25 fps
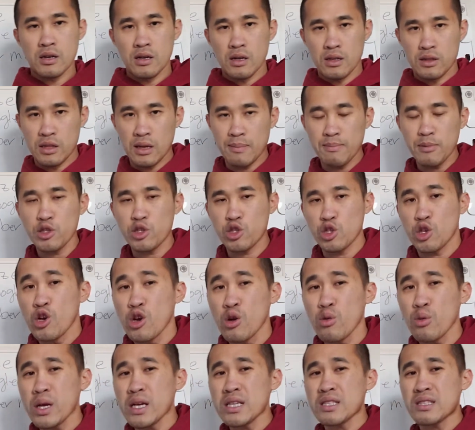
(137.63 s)
Number 2
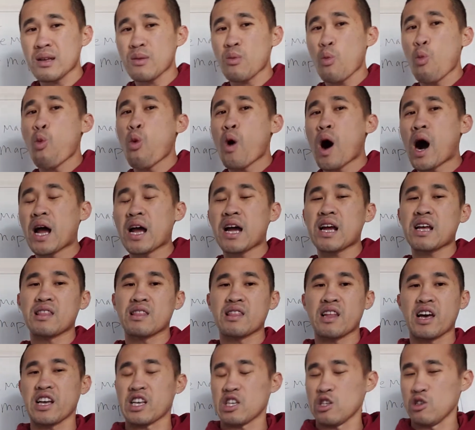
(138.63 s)
reason why I
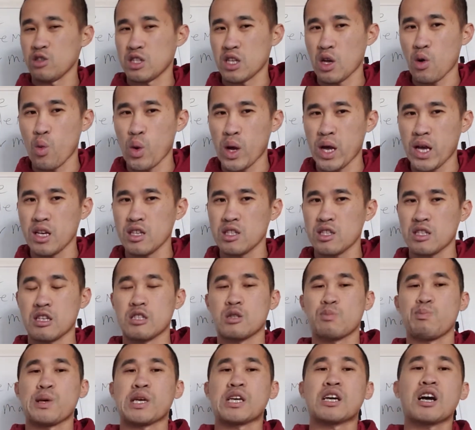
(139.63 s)
like using Waze is
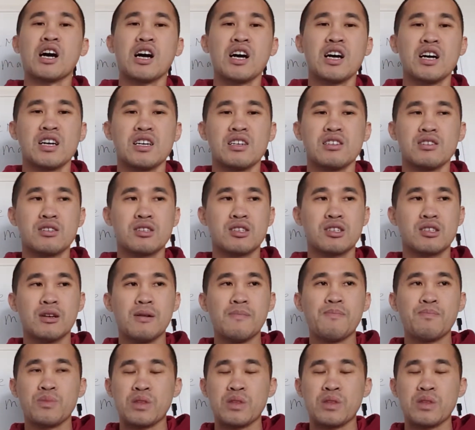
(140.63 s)
because